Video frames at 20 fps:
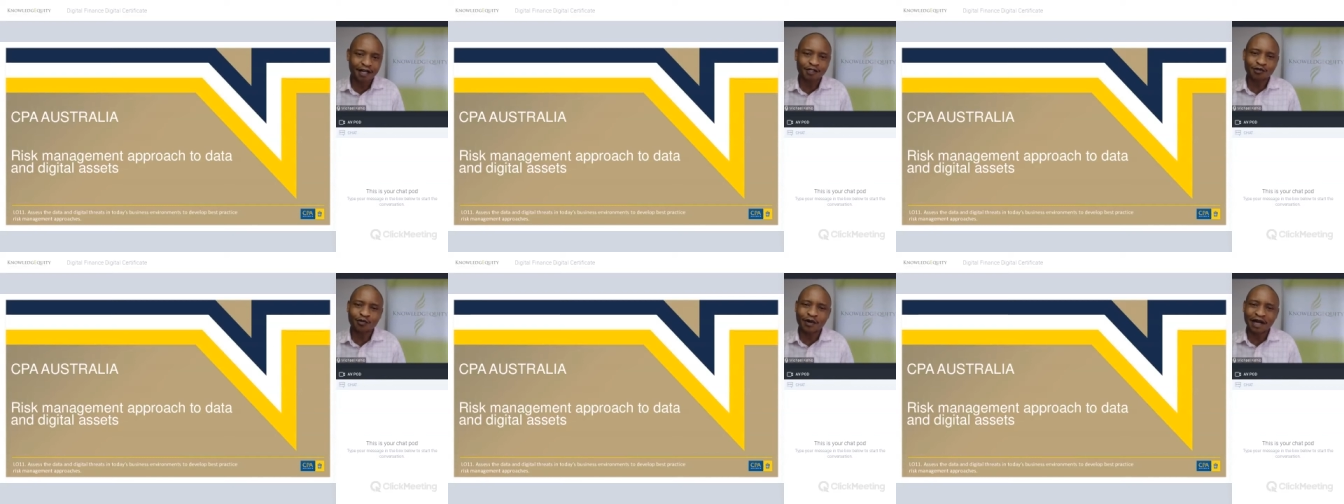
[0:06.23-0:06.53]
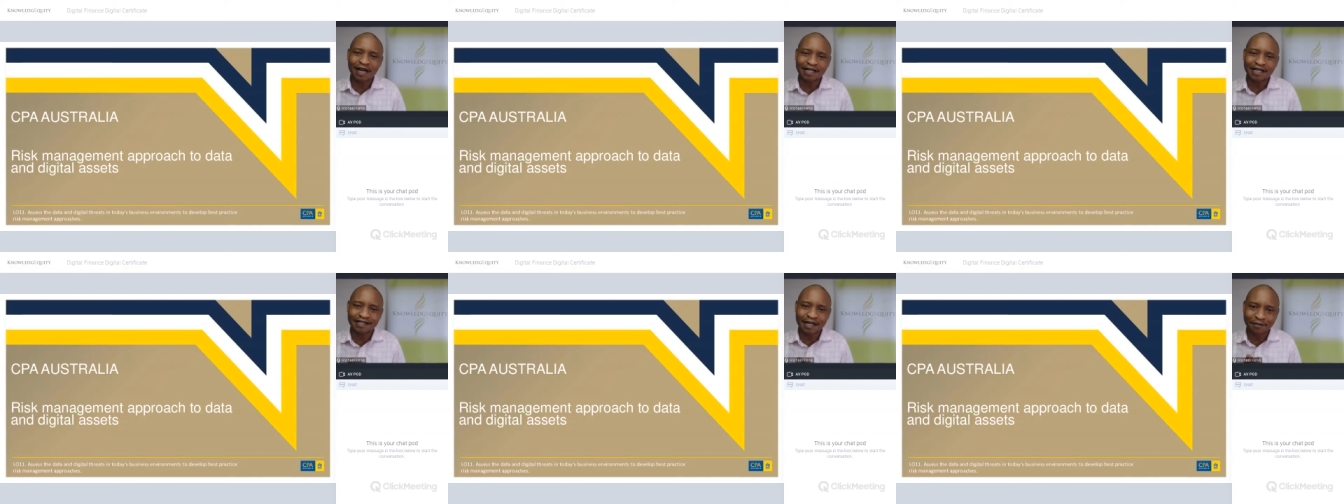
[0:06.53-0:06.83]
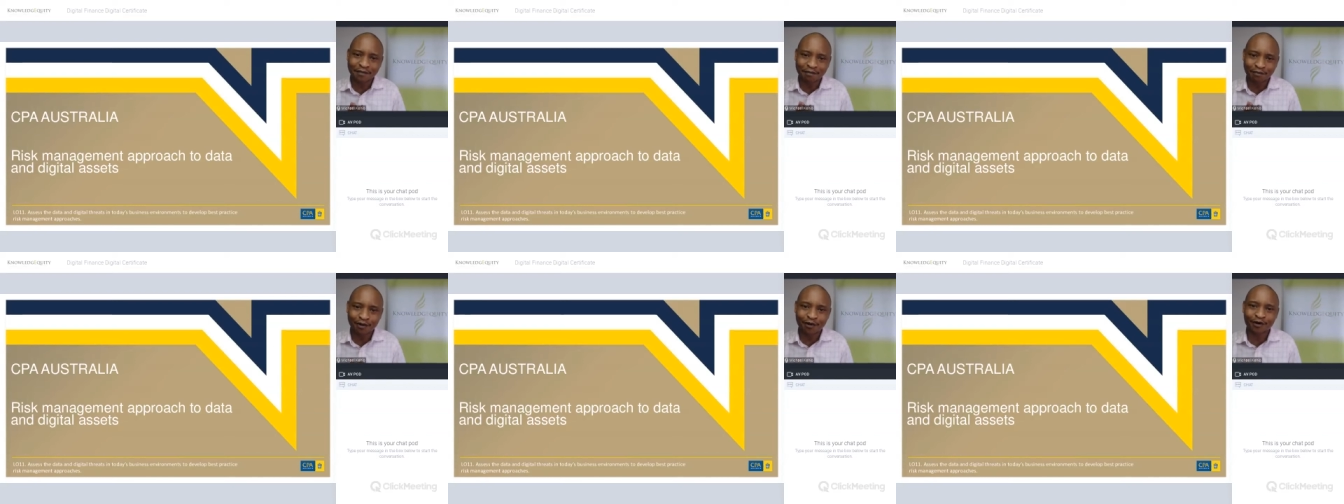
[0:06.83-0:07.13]
as well as the
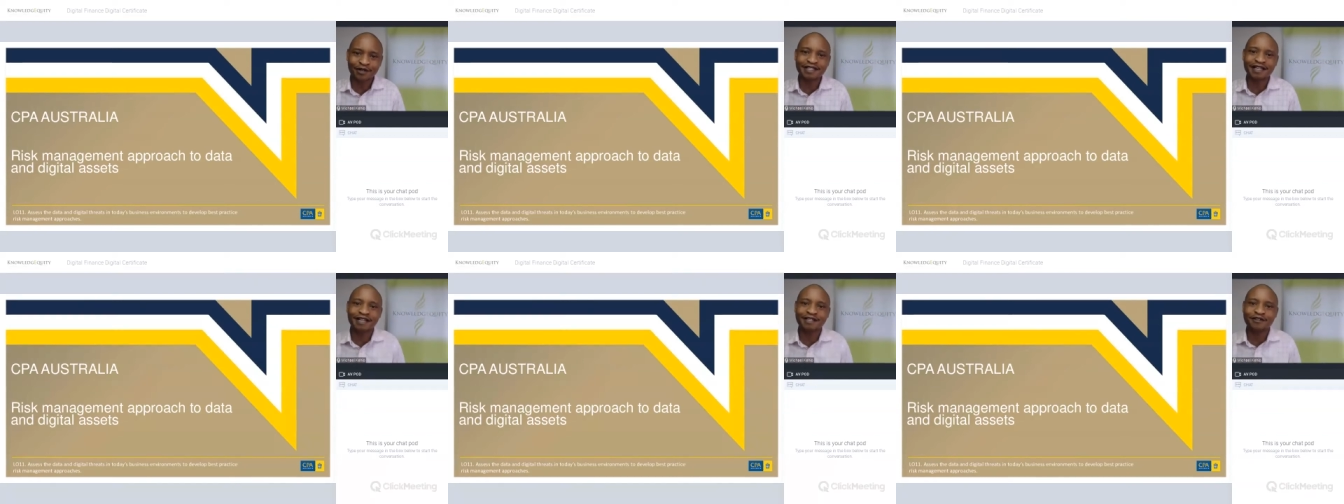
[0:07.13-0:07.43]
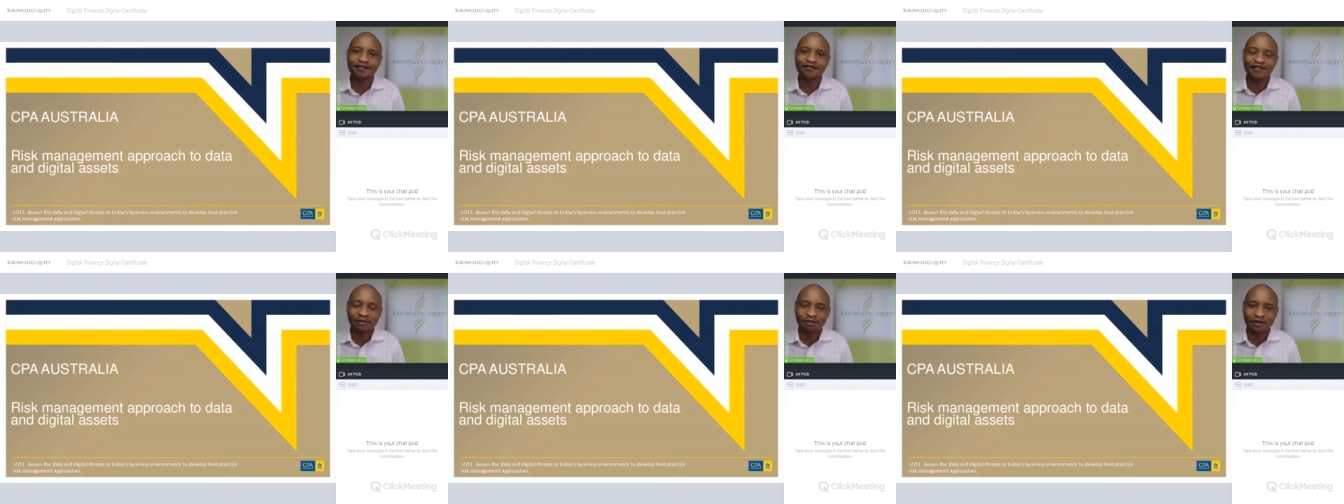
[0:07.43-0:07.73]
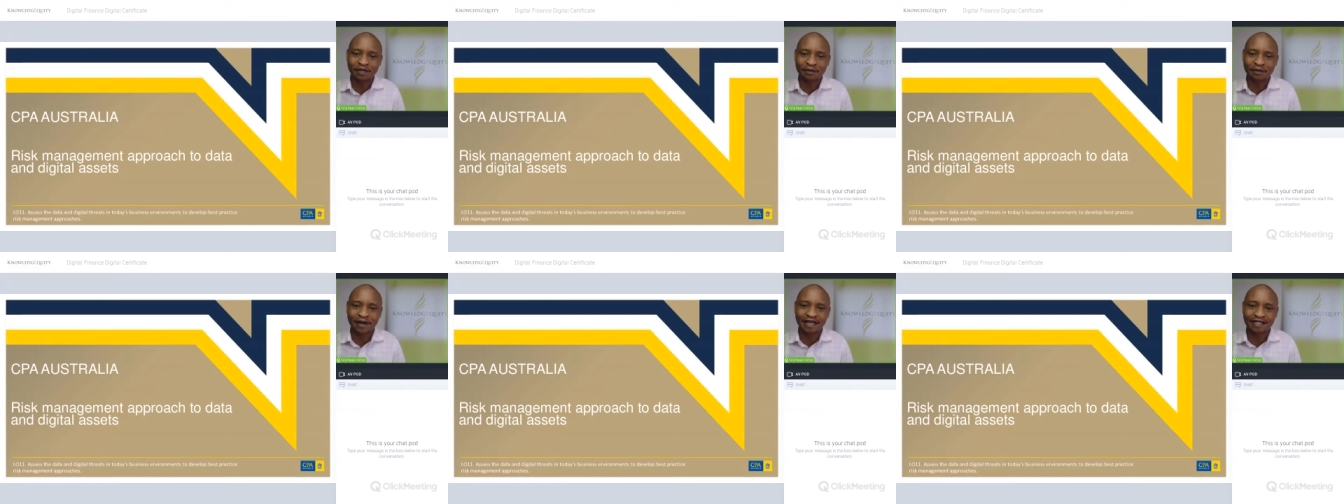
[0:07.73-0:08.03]
importance of
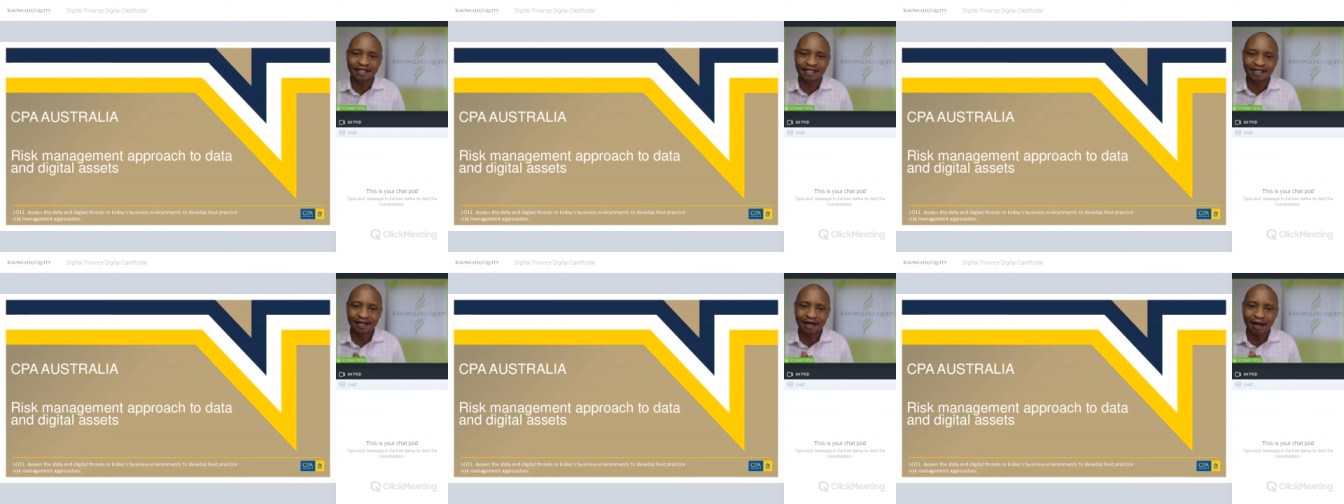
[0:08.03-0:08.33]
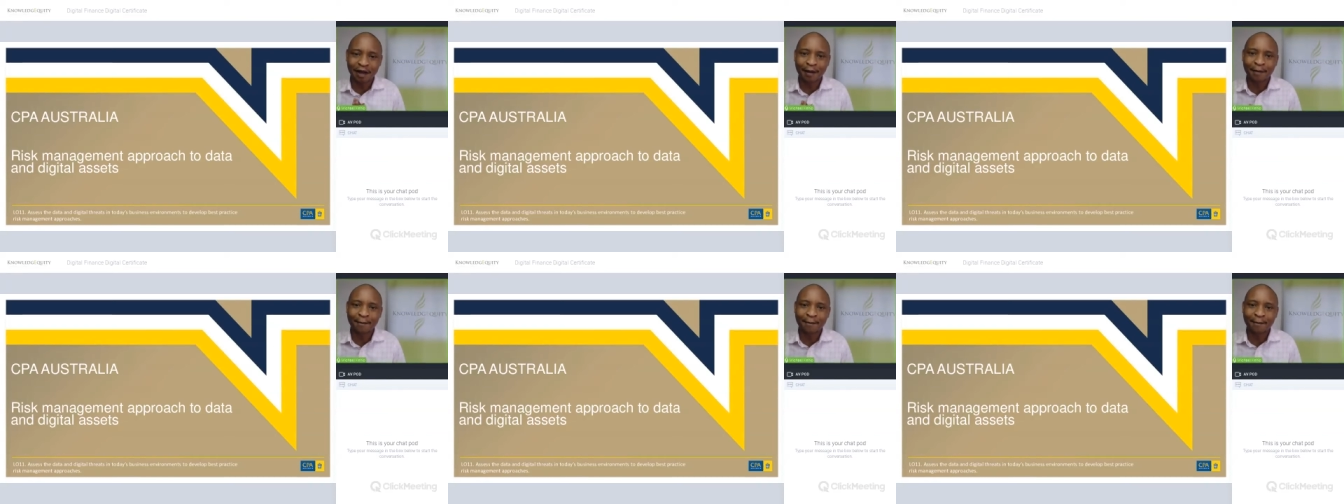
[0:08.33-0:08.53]
implementing